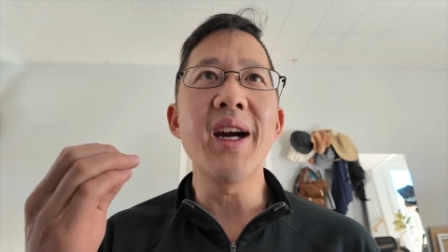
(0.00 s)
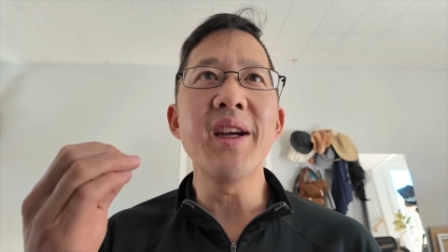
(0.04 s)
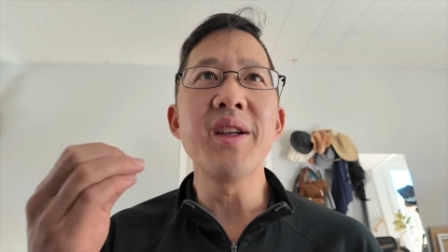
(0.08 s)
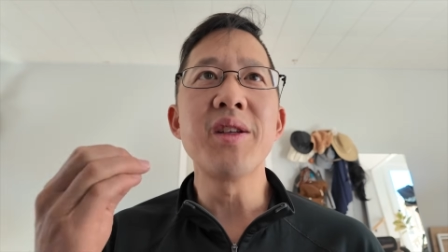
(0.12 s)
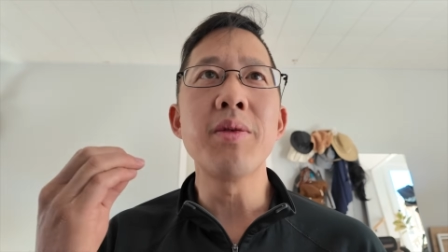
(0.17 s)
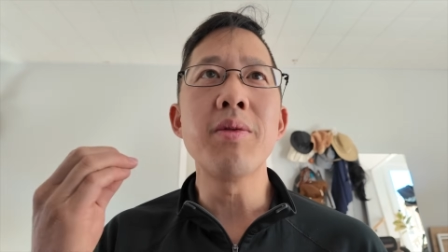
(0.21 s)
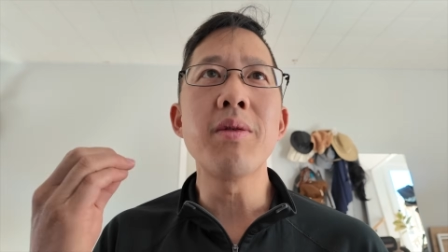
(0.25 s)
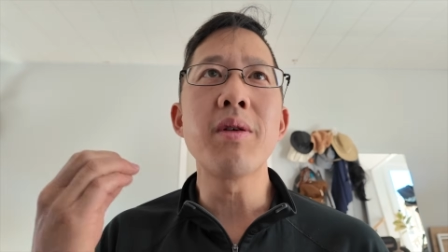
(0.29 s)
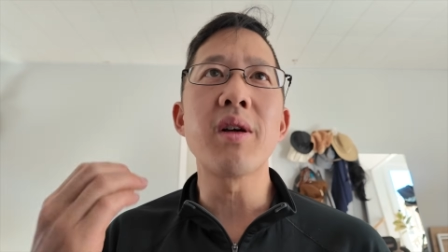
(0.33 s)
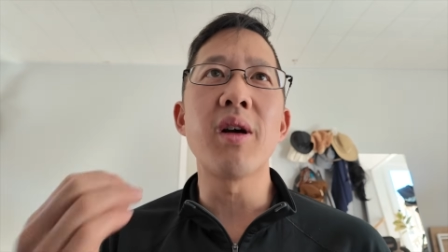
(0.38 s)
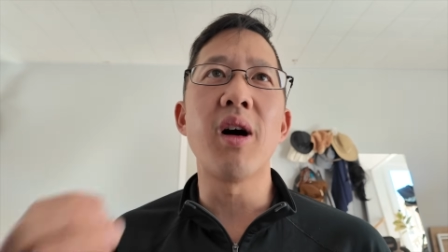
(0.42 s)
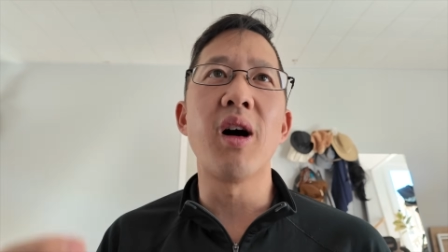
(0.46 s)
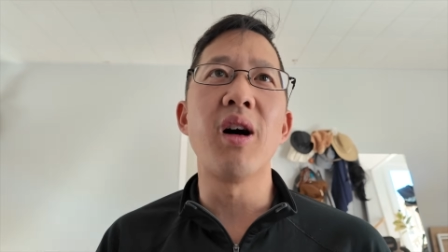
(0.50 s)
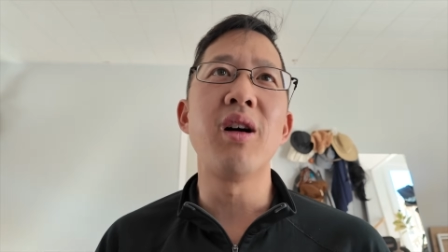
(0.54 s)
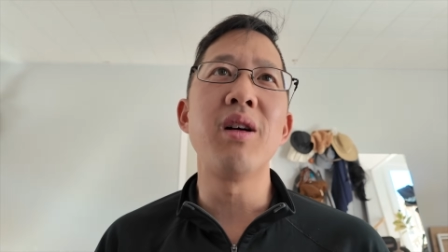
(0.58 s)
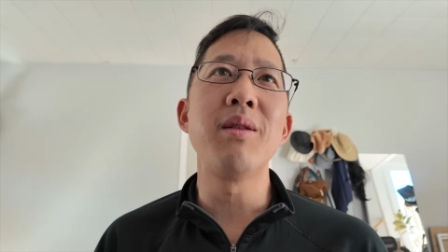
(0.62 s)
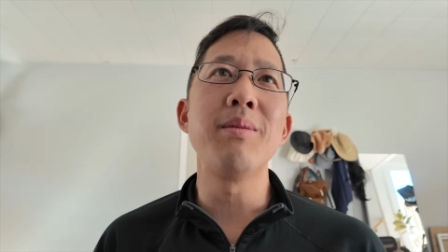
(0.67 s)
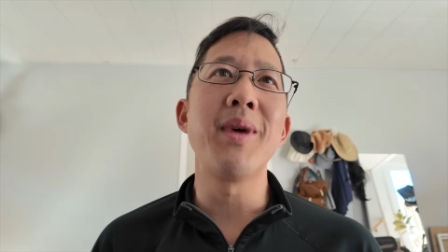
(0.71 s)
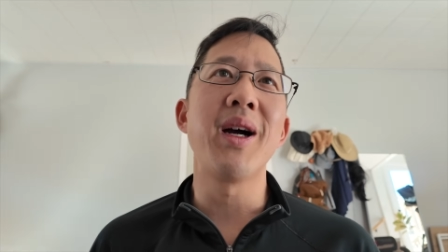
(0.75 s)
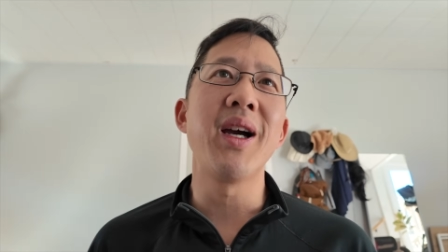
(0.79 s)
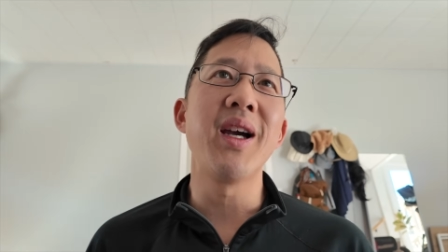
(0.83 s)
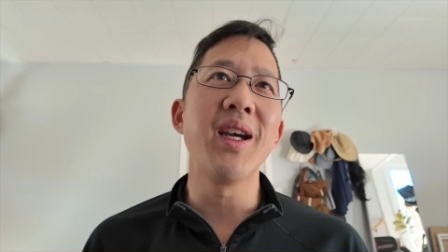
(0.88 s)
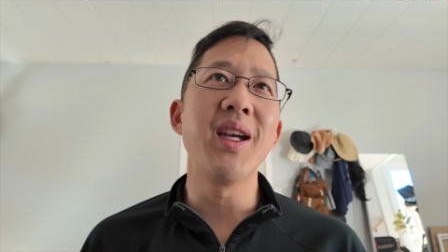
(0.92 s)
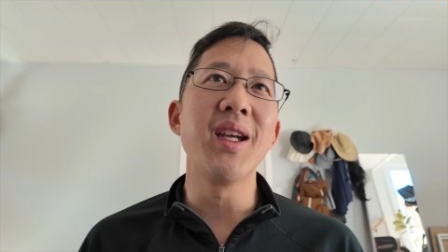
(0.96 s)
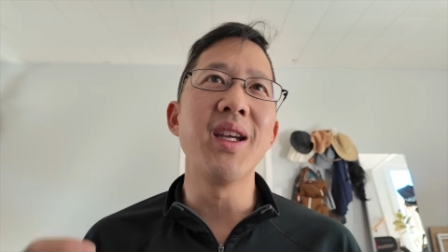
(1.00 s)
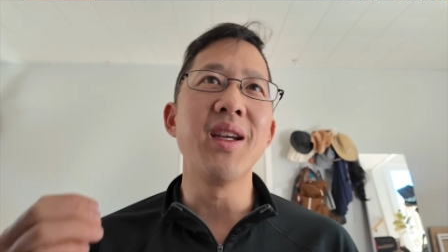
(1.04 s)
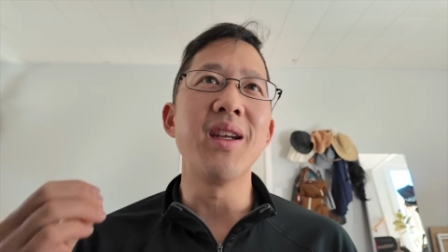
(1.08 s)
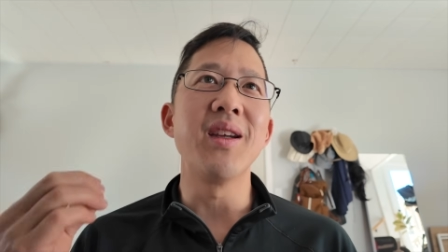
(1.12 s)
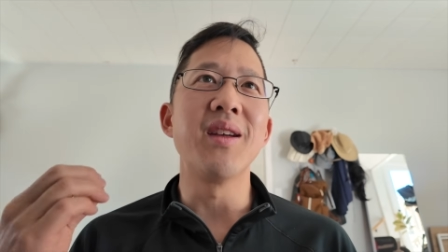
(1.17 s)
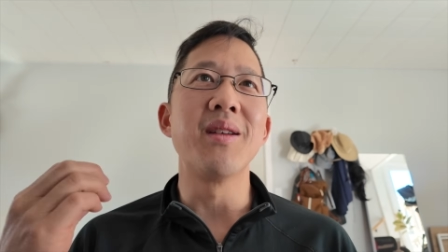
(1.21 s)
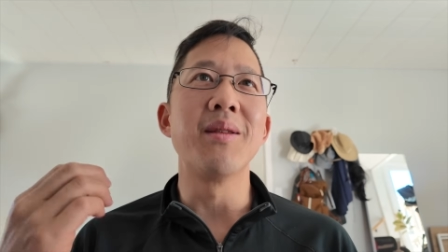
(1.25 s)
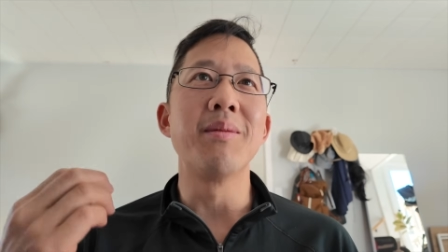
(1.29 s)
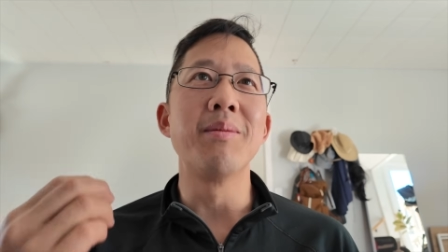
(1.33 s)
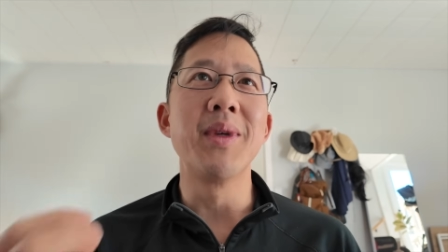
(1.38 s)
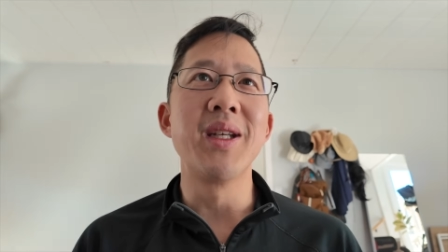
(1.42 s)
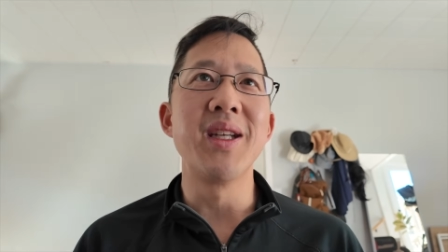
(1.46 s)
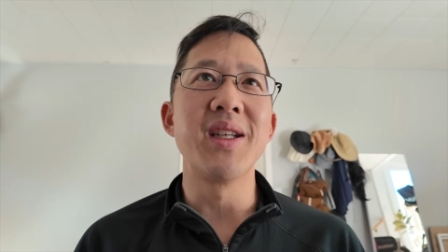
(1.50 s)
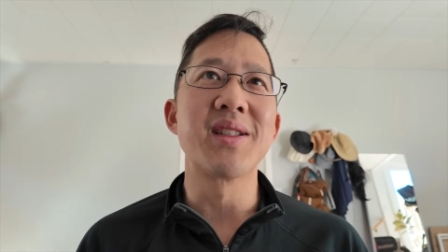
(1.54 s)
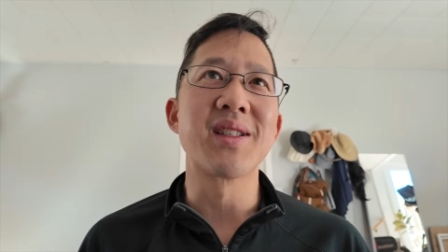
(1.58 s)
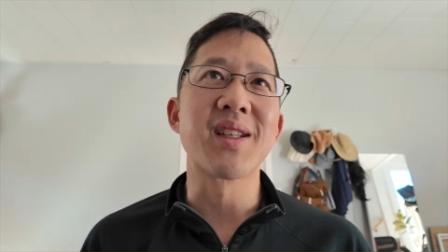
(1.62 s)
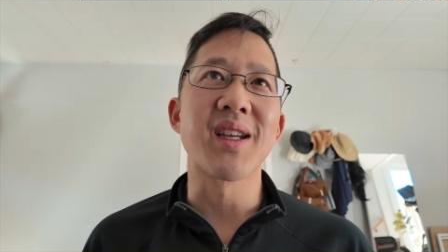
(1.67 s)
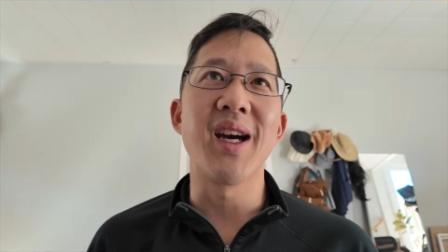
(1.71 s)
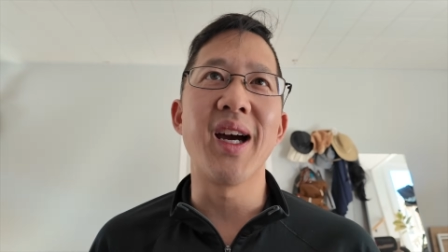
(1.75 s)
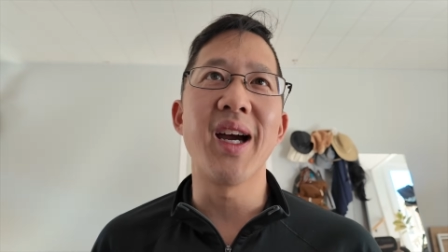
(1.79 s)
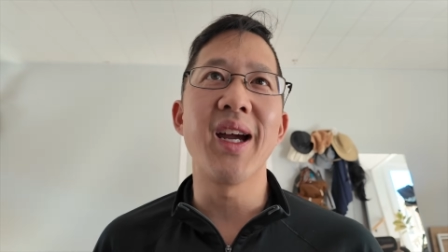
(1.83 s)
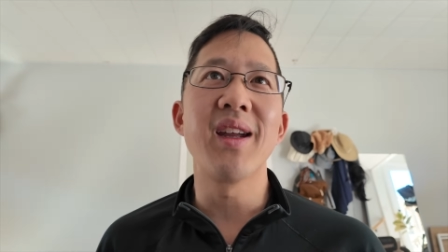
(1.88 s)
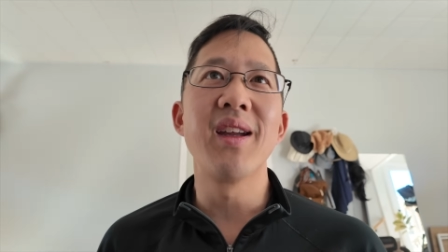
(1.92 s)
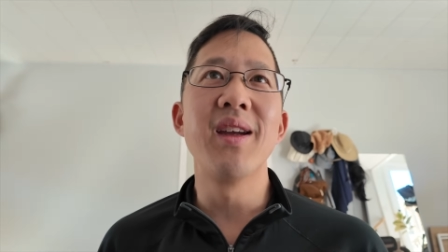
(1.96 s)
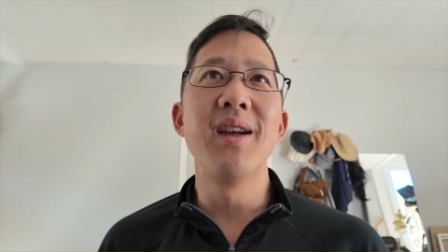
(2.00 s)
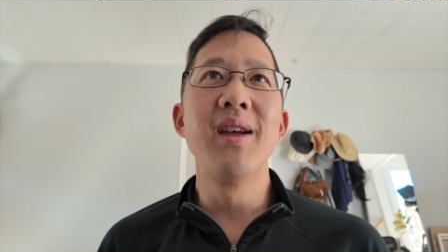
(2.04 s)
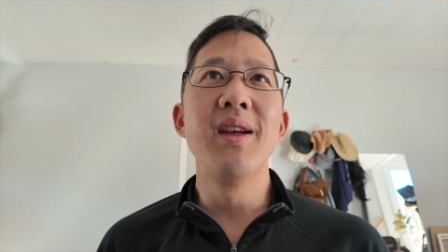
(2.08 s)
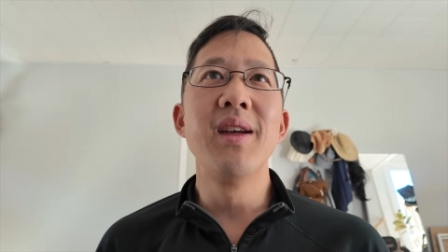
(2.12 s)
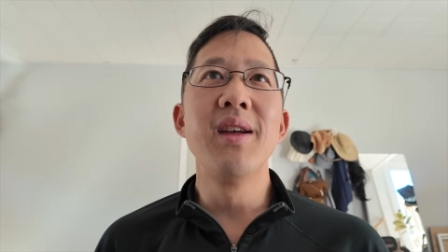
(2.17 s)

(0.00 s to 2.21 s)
I tore all my menisci.